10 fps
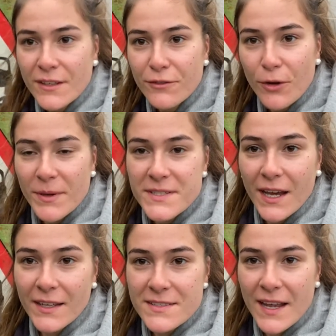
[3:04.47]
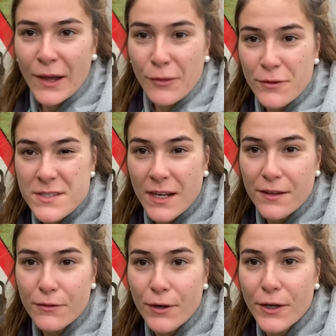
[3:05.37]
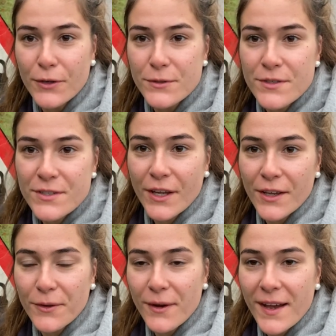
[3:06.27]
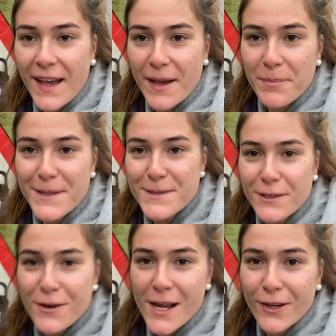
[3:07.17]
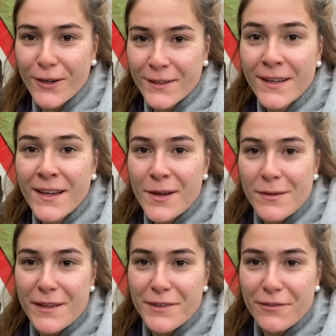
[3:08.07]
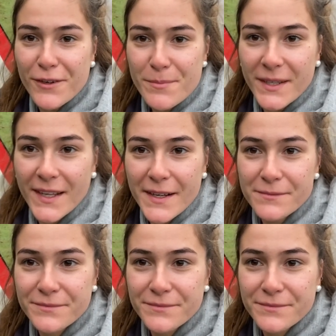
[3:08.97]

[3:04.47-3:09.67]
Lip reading: Got my signs out, they're on the side of the road, so happy to crack on lifting fodder beet now.